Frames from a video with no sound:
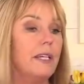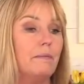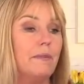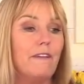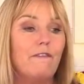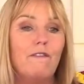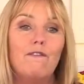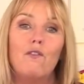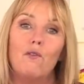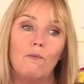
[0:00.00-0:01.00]
Keep me
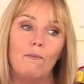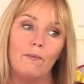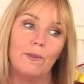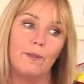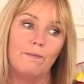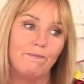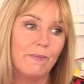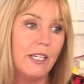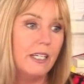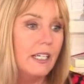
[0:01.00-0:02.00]
informed.
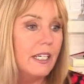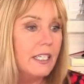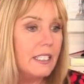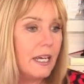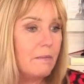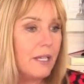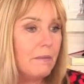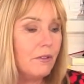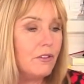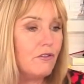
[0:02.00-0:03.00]
10
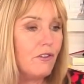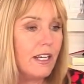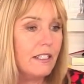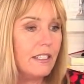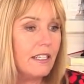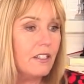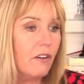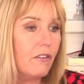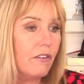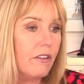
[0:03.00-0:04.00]
p.m. in Australia, says
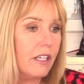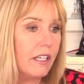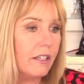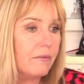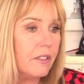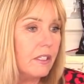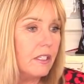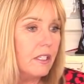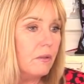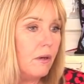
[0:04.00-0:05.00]
Dorothy.
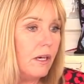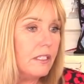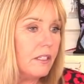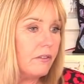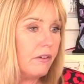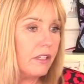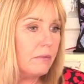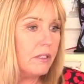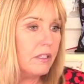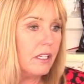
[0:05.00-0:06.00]
Why does the sewing
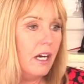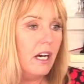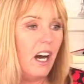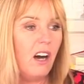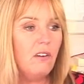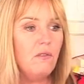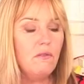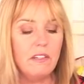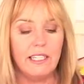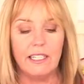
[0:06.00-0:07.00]
come undone?
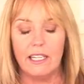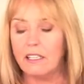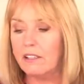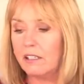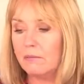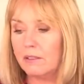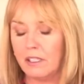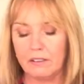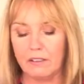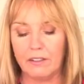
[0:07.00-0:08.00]
Oh, Lynette, I think
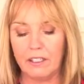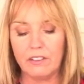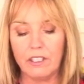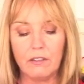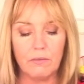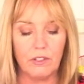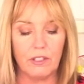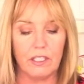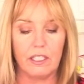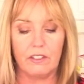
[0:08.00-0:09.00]
the sewing
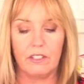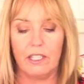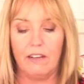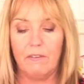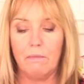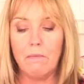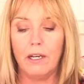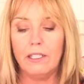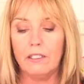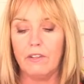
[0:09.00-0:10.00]
machines actually have a
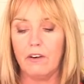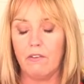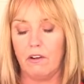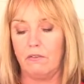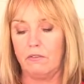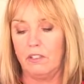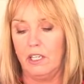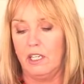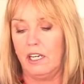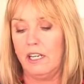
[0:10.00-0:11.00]
mind of their own.
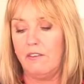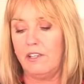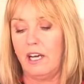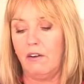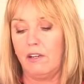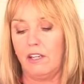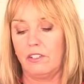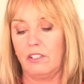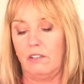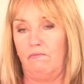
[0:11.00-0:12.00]
And every now and
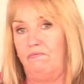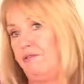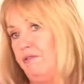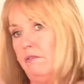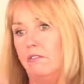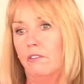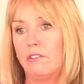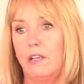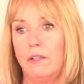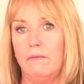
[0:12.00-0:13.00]
again, just say,
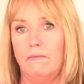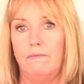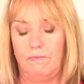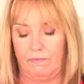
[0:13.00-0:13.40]
not sewing.